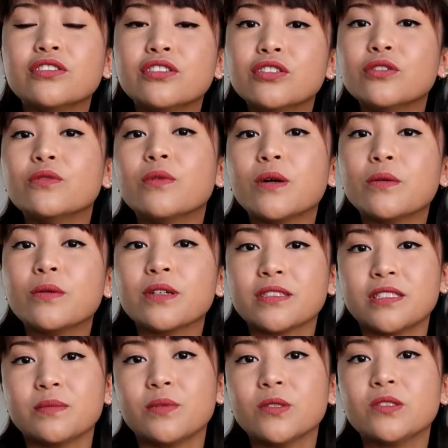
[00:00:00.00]
do what we're
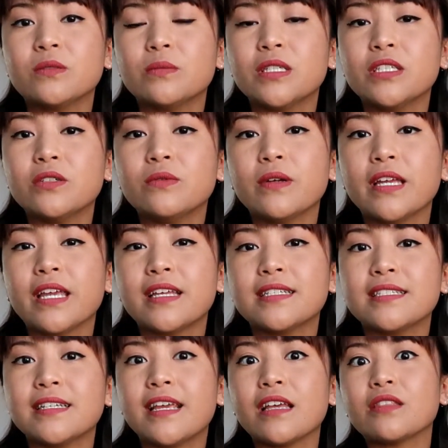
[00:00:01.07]
supposed to be doing
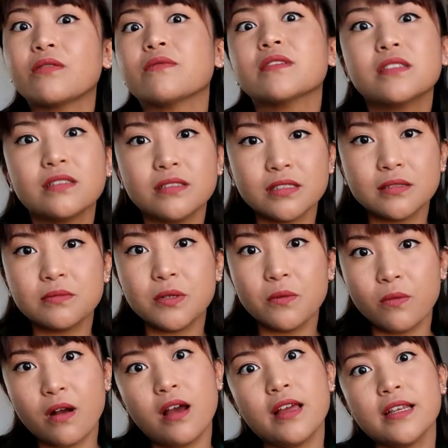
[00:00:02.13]
and to get the results
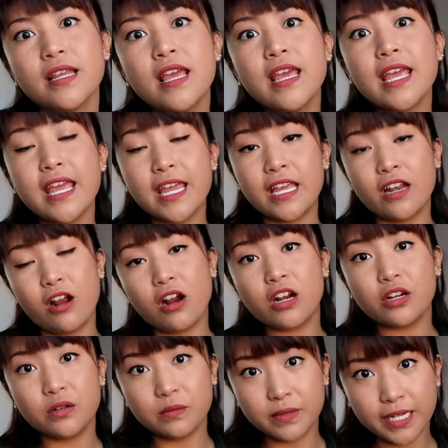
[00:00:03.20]
we want in
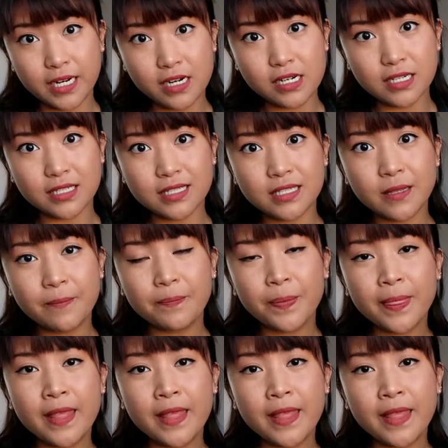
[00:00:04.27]
our careers.